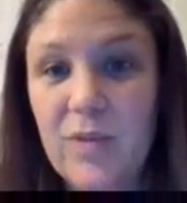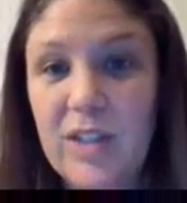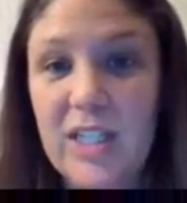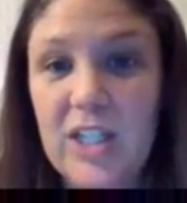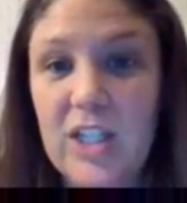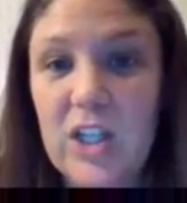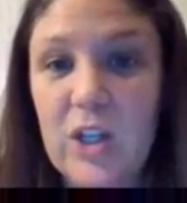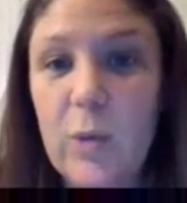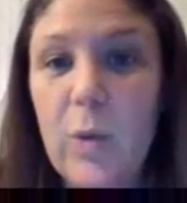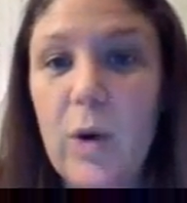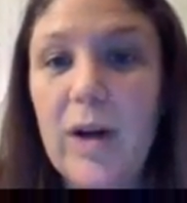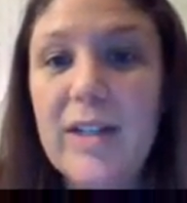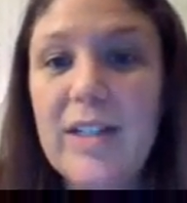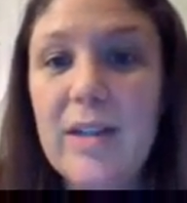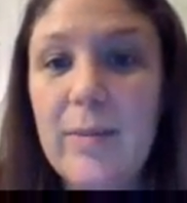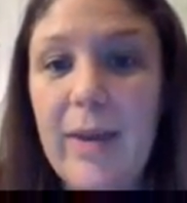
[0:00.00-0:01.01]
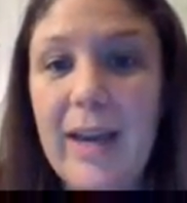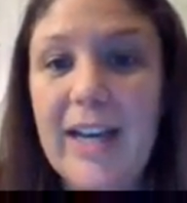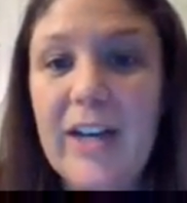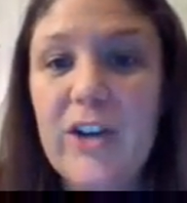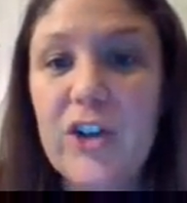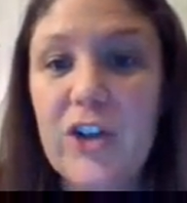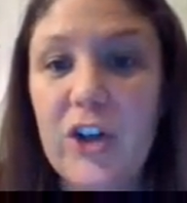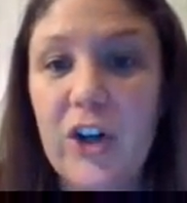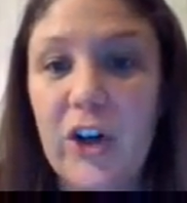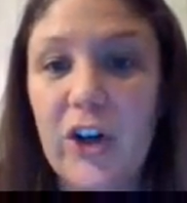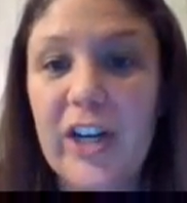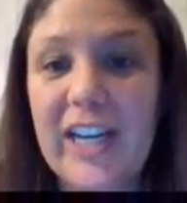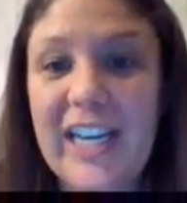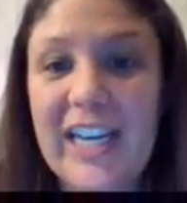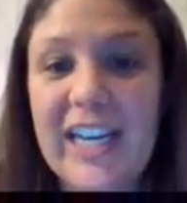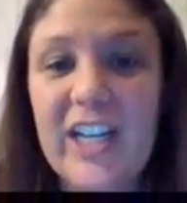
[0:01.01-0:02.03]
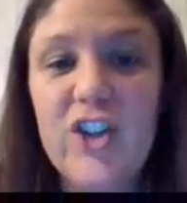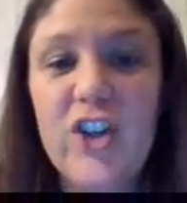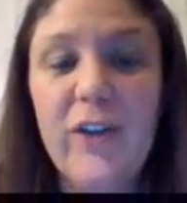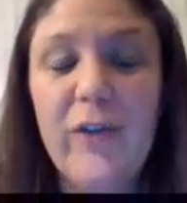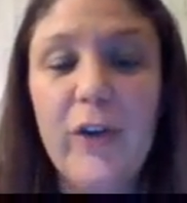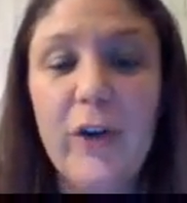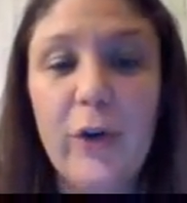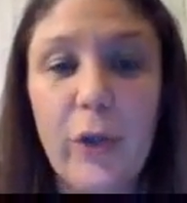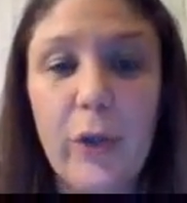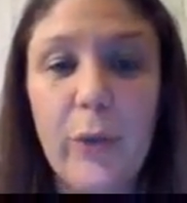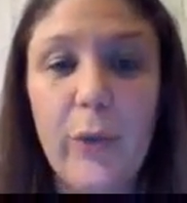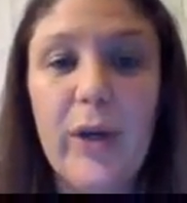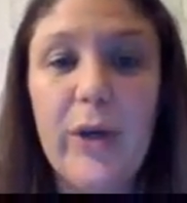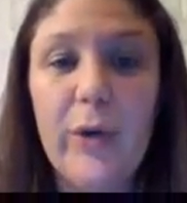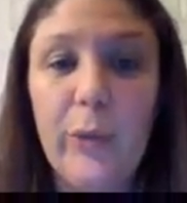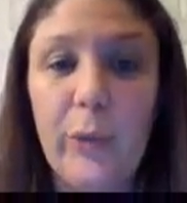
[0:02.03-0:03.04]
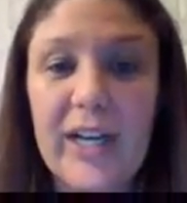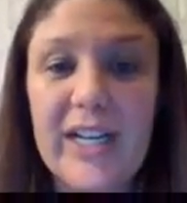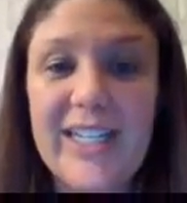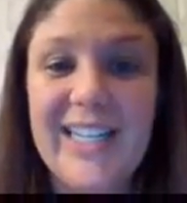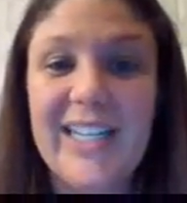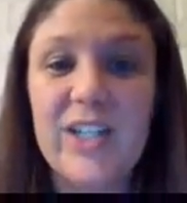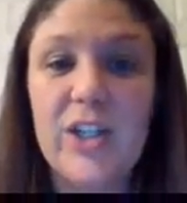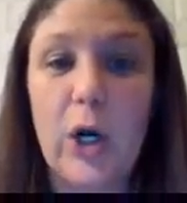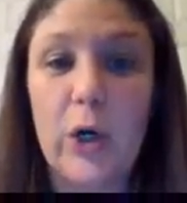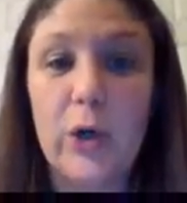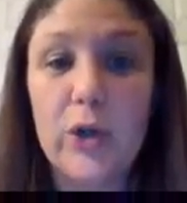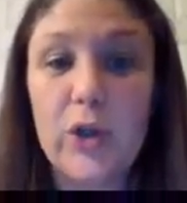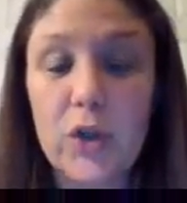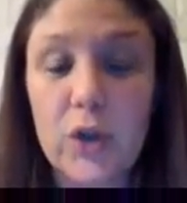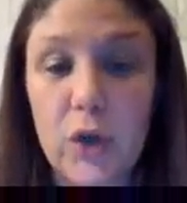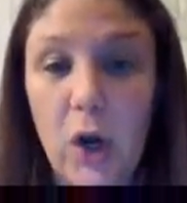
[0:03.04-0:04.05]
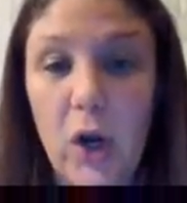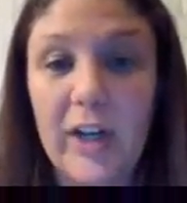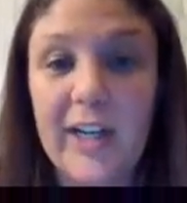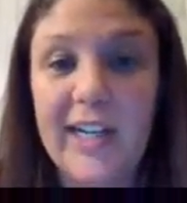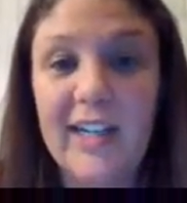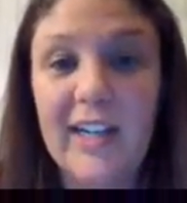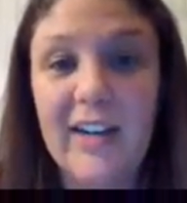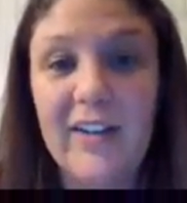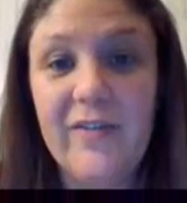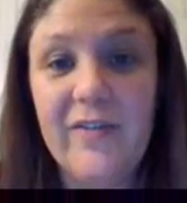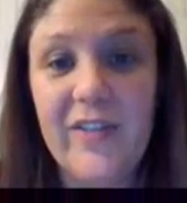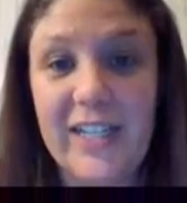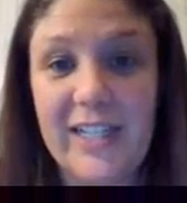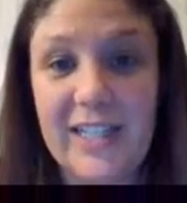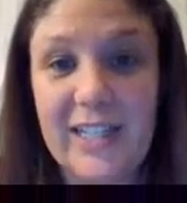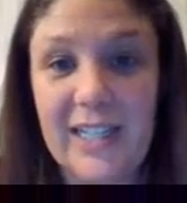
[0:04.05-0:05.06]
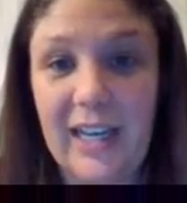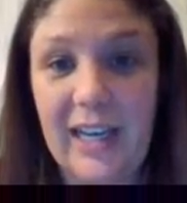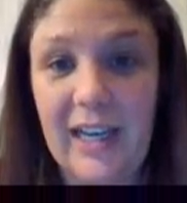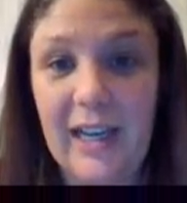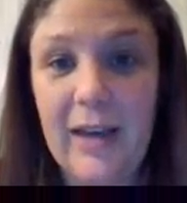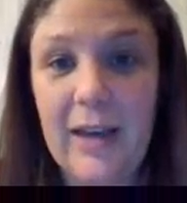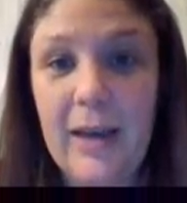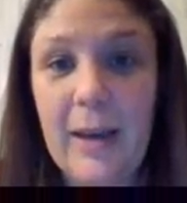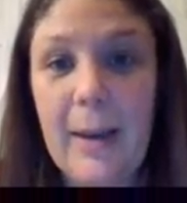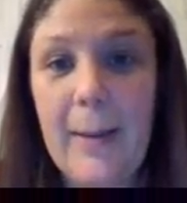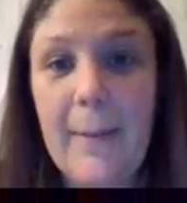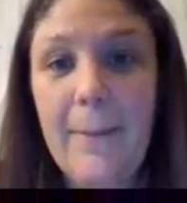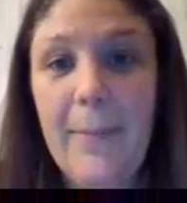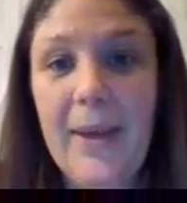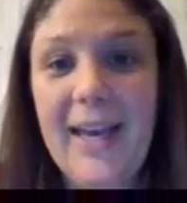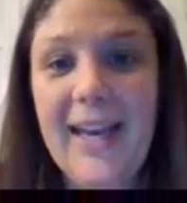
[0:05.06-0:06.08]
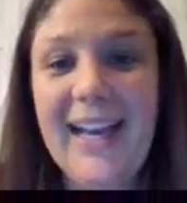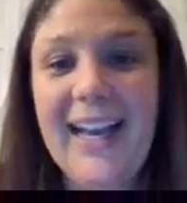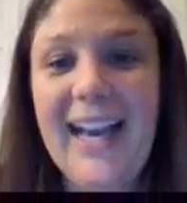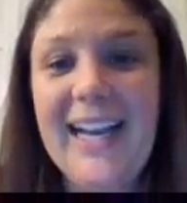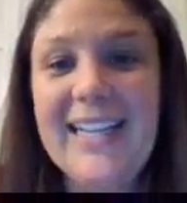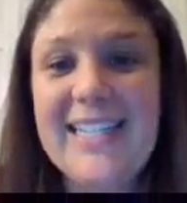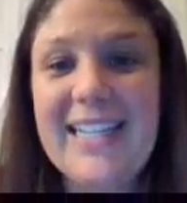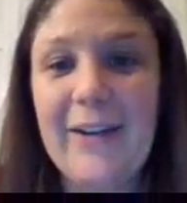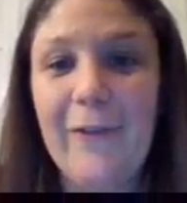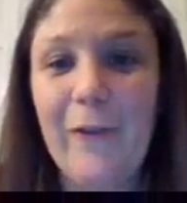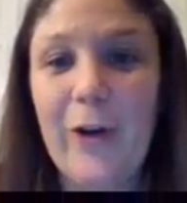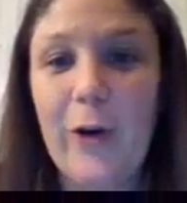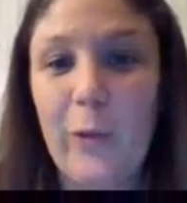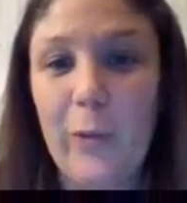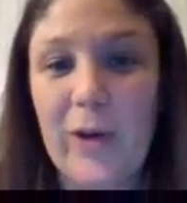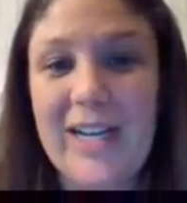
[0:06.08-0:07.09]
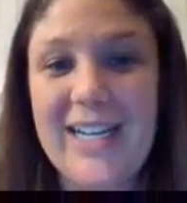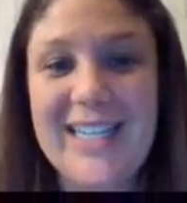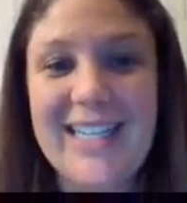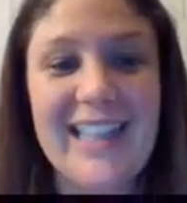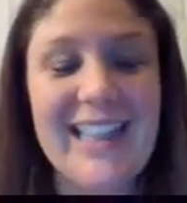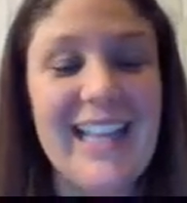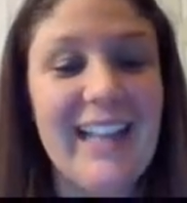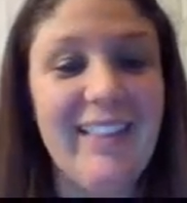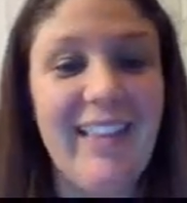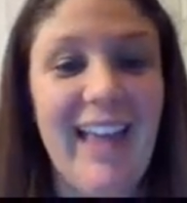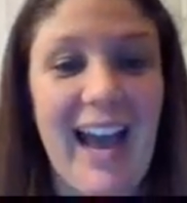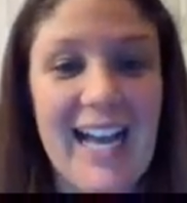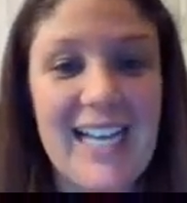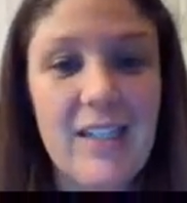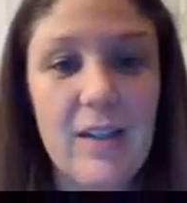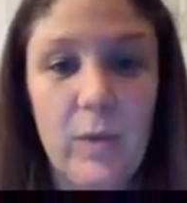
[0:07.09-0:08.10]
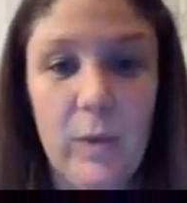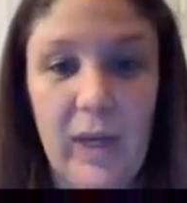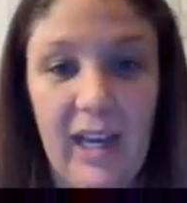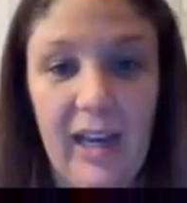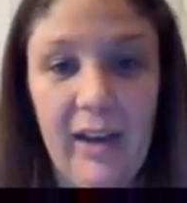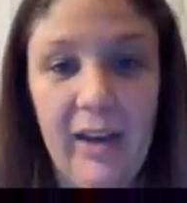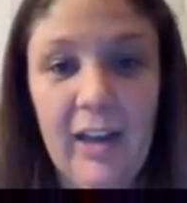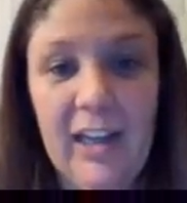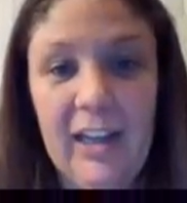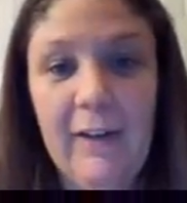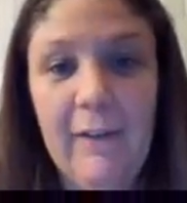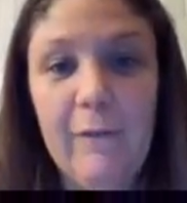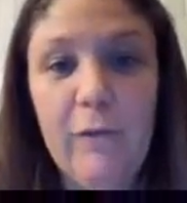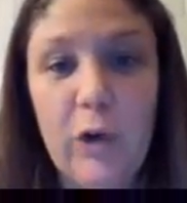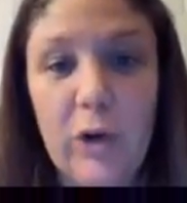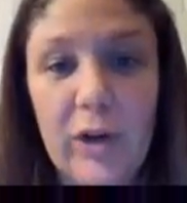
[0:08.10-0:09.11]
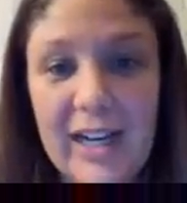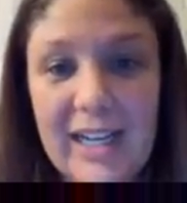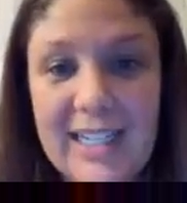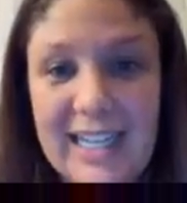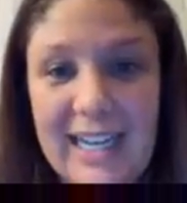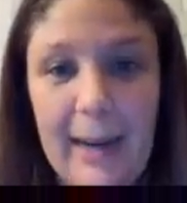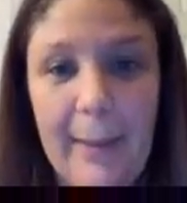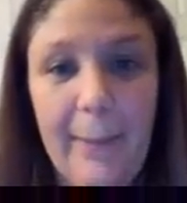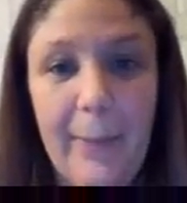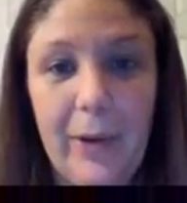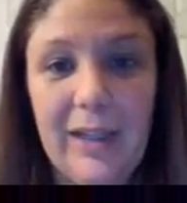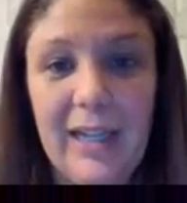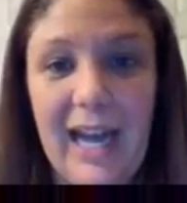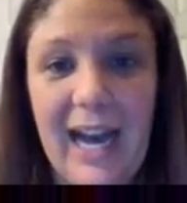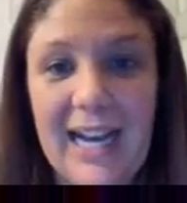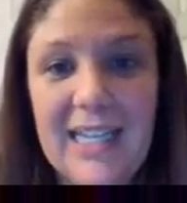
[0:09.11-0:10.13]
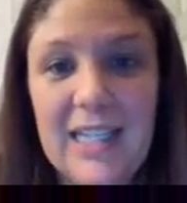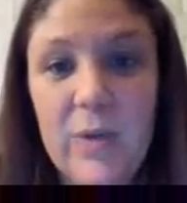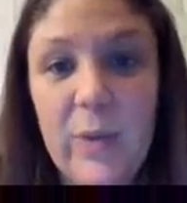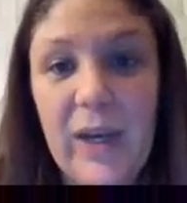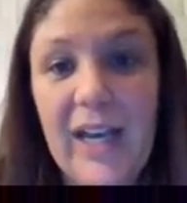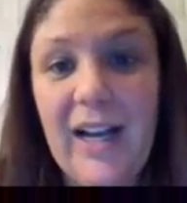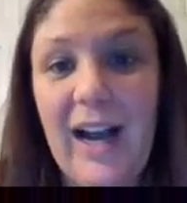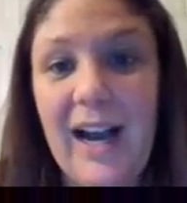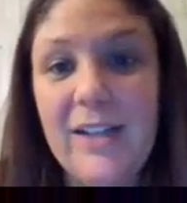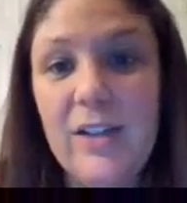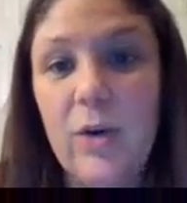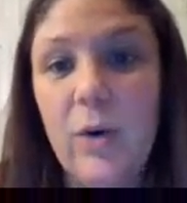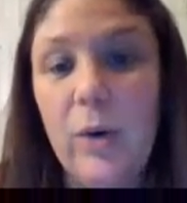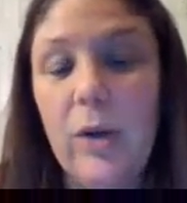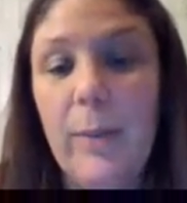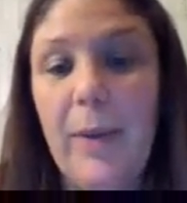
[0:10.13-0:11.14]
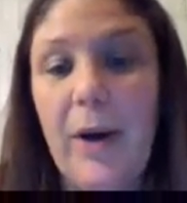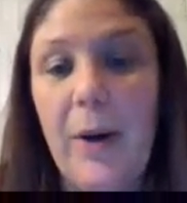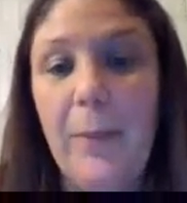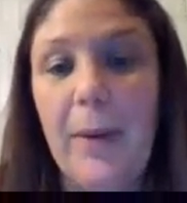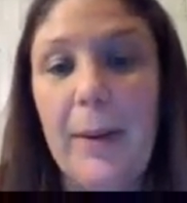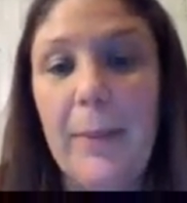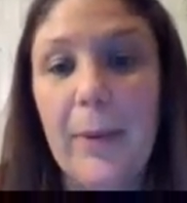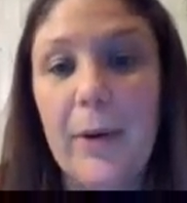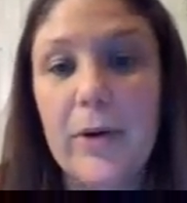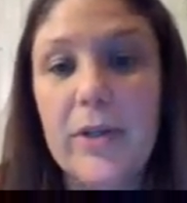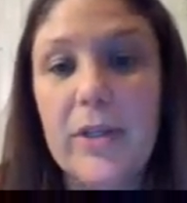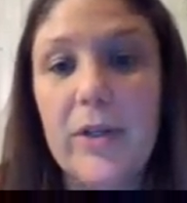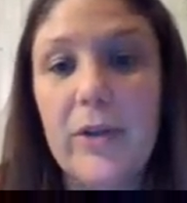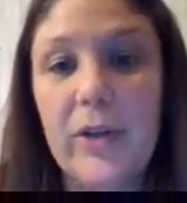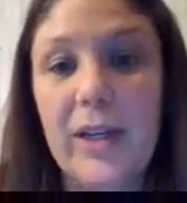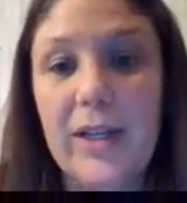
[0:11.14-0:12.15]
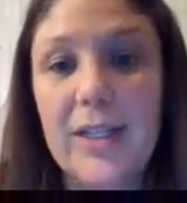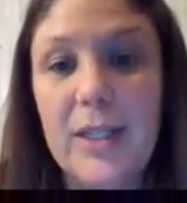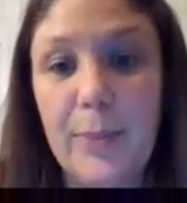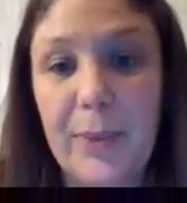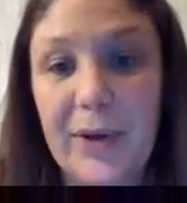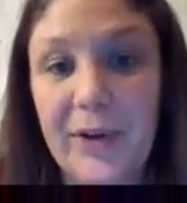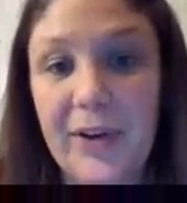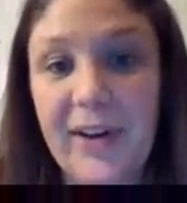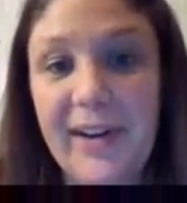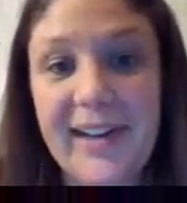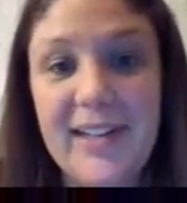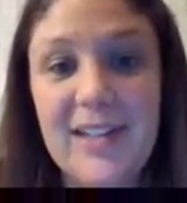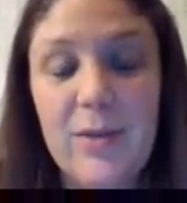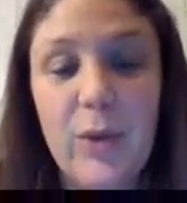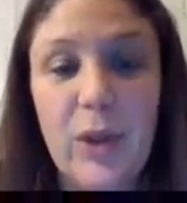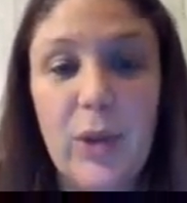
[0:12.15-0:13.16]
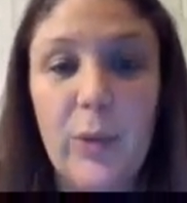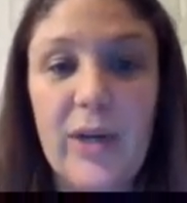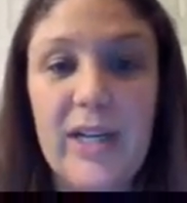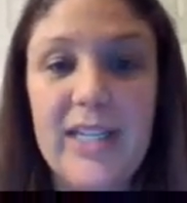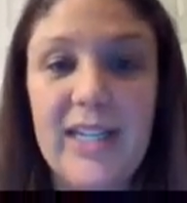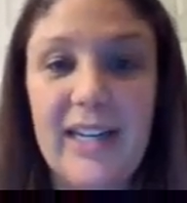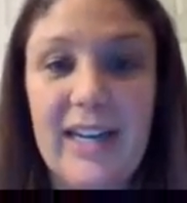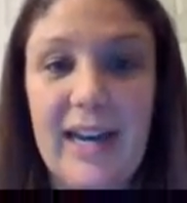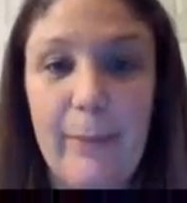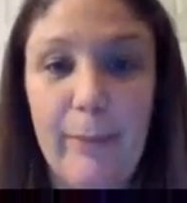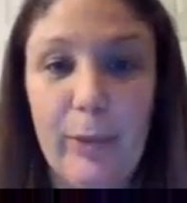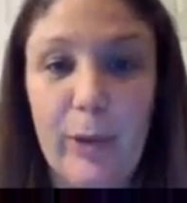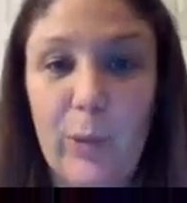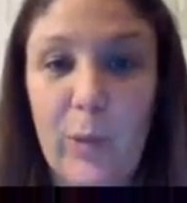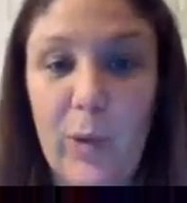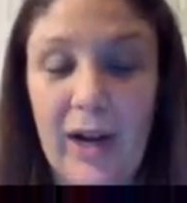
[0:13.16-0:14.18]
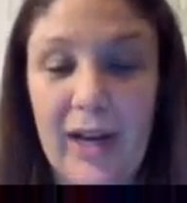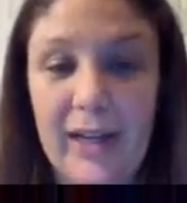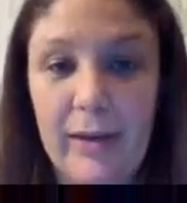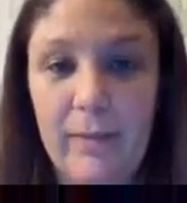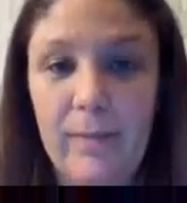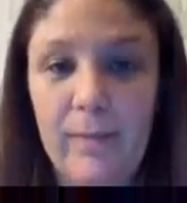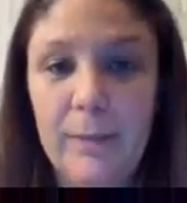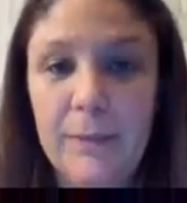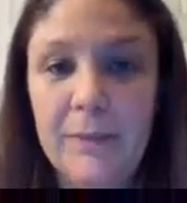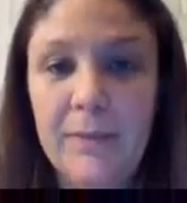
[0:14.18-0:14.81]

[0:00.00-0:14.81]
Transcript: Since you want to make sure each of your 3 reasons are strong and convincing, pick a different reason than last week. For example, last week I told about my personal experience with reason number 1.